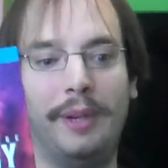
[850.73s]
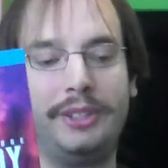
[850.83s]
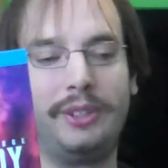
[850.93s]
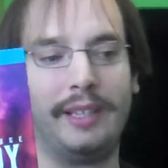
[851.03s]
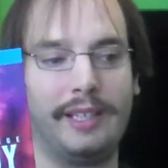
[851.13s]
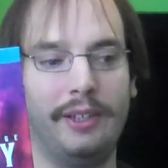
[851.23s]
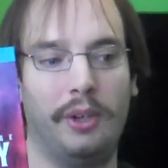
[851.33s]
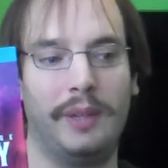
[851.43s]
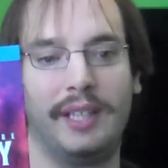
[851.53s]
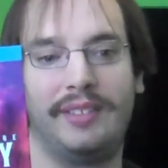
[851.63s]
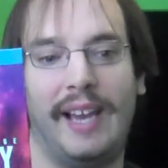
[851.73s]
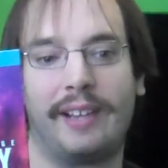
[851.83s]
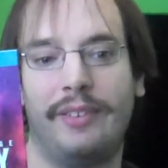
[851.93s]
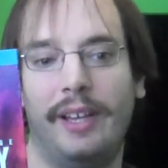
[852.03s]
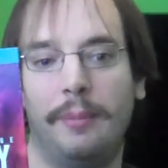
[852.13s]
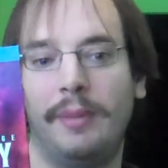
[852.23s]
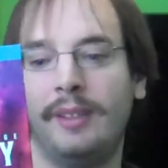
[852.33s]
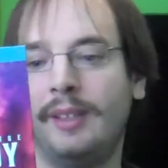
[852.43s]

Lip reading: much like, attack them,